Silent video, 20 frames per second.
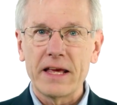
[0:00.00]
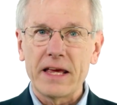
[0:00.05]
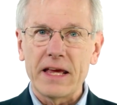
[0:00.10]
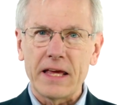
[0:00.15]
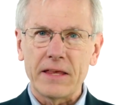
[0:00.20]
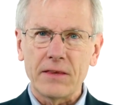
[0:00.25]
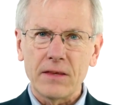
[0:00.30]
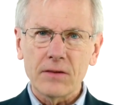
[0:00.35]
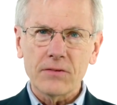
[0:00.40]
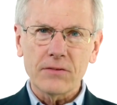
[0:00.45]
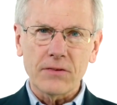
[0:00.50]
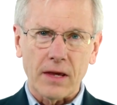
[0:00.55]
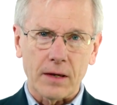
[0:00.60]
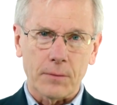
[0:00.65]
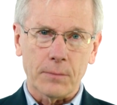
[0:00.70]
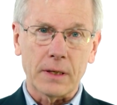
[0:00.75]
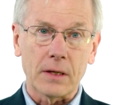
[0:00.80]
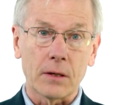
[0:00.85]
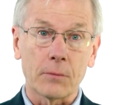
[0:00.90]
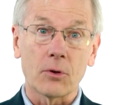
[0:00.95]
In this
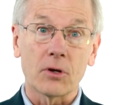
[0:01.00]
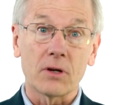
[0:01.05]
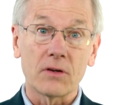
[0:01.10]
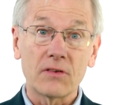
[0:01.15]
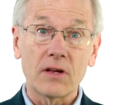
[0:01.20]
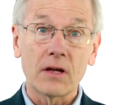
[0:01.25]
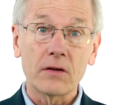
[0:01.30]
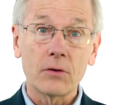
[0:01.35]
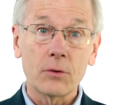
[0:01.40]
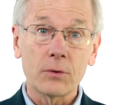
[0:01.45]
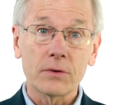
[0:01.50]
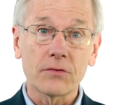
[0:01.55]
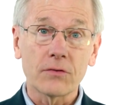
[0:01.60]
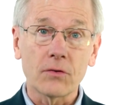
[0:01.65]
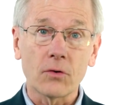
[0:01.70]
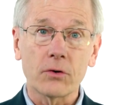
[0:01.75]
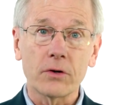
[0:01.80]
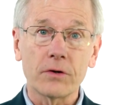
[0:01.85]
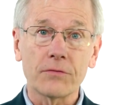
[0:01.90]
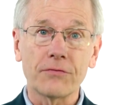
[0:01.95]
segment, I'm going to tell you a
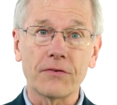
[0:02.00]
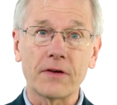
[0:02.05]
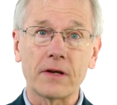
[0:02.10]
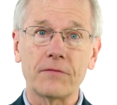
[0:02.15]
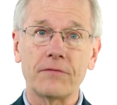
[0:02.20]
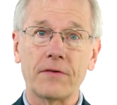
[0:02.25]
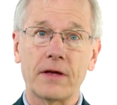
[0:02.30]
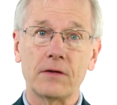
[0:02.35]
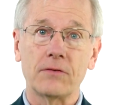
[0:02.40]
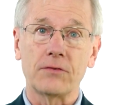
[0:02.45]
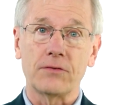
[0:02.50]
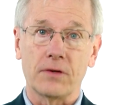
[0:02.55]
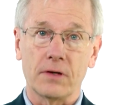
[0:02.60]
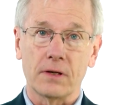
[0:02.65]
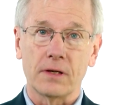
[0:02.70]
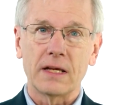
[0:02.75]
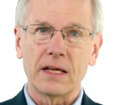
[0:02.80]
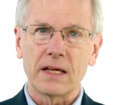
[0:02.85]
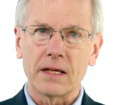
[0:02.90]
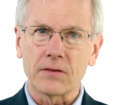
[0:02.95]
story of Funovation.
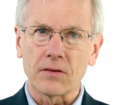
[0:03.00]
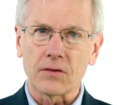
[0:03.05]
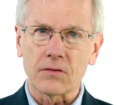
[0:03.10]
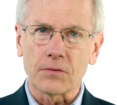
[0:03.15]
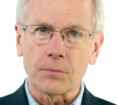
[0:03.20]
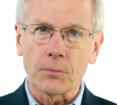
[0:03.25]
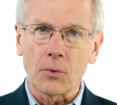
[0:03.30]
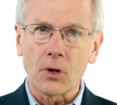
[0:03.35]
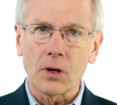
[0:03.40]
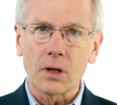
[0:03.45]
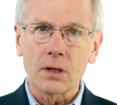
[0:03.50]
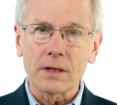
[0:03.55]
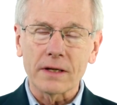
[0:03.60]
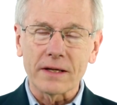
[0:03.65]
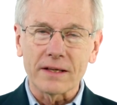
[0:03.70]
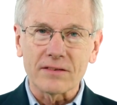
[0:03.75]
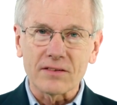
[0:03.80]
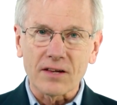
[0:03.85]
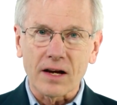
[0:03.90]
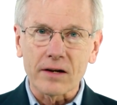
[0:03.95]
It's a small,
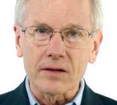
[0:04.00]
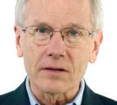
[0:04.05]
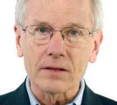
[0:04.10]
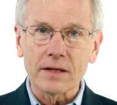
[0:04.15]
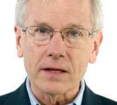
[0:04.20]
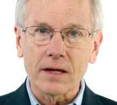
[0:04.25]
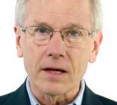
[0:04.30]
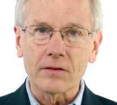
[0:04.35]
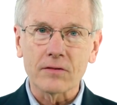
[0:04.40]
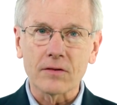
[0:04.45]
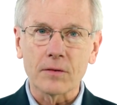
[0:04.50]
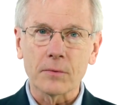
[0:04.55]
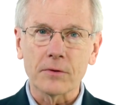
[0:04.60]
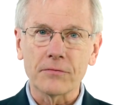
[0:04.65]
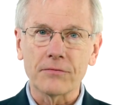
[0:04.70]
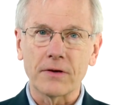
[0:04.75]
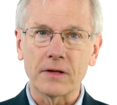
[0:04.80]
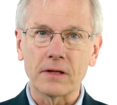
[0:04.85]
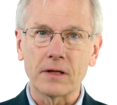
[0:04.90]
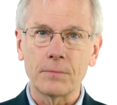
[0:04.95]
entirely
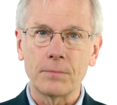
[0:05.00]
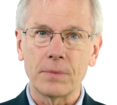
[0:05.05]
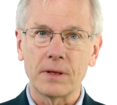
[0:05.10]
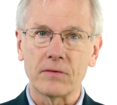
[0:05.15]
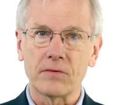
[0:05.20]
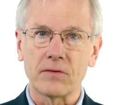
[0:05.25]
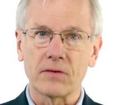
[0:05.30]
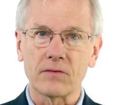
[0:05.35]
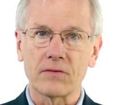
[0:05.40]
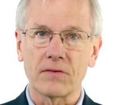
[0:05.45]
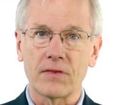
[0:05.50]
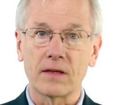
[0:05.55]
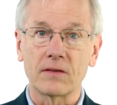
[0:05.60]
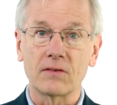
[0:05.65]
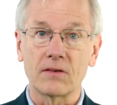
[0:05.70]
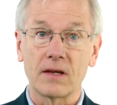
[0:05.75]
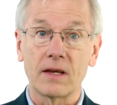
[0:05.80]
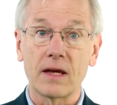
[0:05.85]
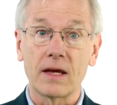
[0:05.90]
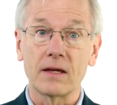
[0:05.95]
customer-funded business that
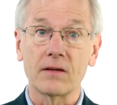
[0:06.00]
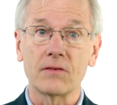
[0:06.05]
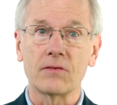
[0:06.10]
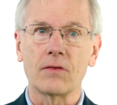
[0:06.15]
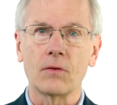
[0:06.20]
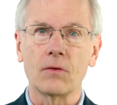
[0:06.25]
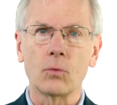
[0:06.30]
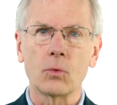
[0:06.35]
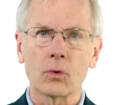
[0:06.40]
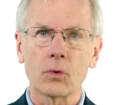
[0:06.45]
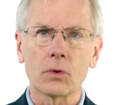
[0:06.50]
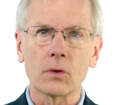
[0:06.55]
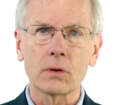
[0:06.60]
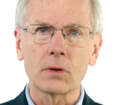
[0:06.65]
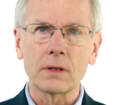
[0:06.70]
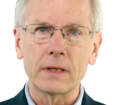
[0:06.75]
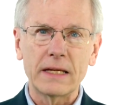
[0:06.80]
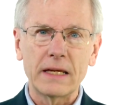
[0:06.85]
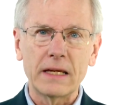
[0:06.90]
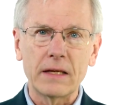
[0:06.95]
today is the
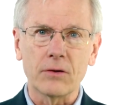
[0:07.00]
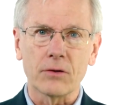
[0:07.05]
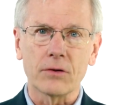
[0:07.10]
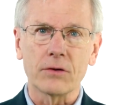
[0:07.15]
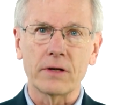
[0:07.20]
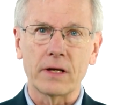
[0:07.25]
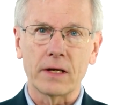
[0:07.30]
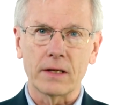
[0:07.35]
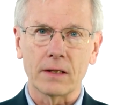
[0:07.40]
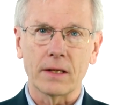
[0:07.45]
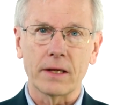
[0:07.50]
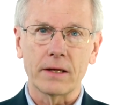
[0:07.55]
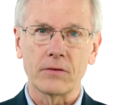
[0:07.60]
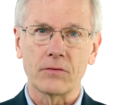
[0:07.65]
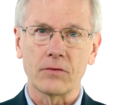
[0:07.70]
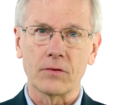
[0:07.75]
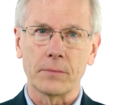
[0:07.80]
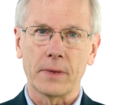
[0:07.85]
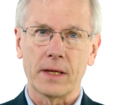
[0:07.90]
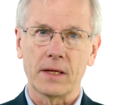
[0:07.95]
world leader in
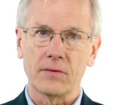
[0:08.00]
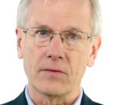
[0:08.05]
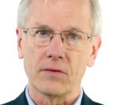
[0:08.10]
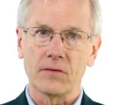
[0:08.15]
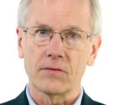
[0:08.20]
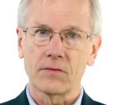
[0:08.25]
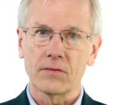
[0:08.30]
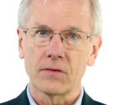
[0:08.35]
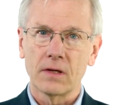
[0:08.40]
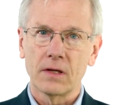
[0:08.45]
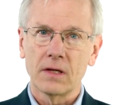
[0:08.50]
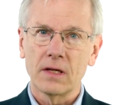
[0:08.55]
laser mazes.